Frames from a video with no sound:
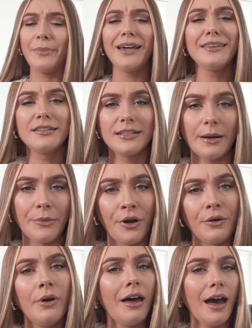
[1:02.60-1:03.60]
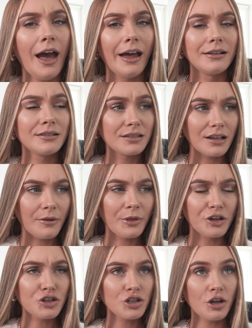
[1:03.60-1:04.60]
played the demo and
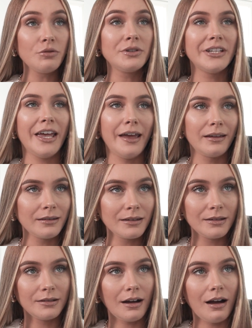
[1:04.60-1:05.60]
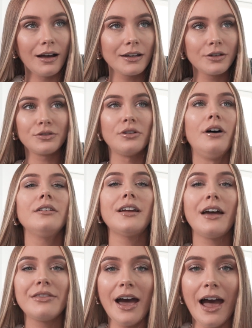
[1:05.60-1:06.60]
the shooting, I could not
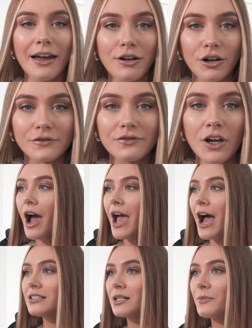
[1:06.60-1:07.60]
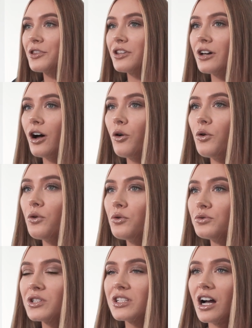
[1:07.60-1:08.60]
get the hang of. I had some of the
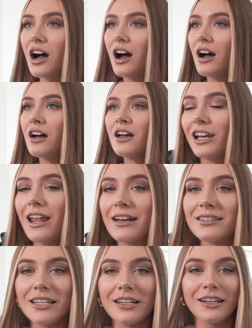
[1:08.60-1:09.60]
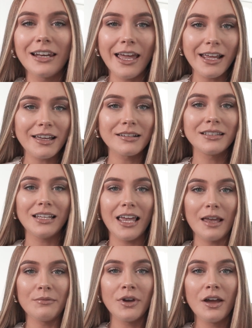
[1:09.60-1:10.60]
all-star classic Laker
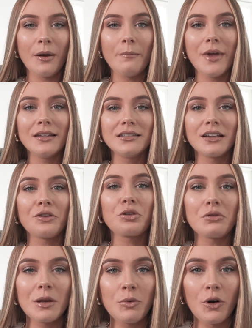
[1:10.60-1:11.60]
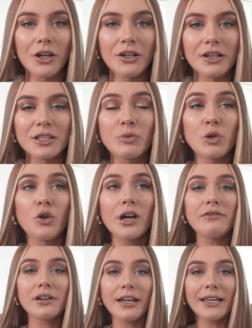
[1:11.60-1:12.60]
team missing three-pointers, but
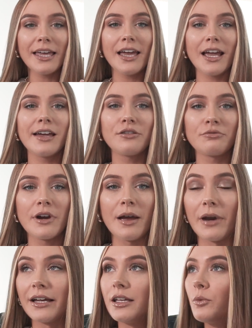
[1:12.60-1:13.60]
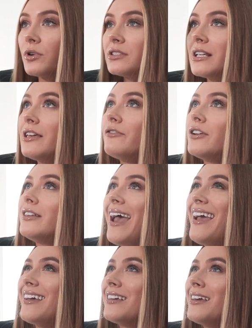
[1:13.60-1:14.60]
not even like hitting the rim, like it wasn't even
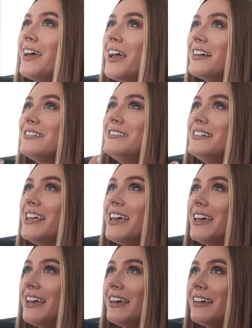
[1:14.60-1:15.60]
getting near.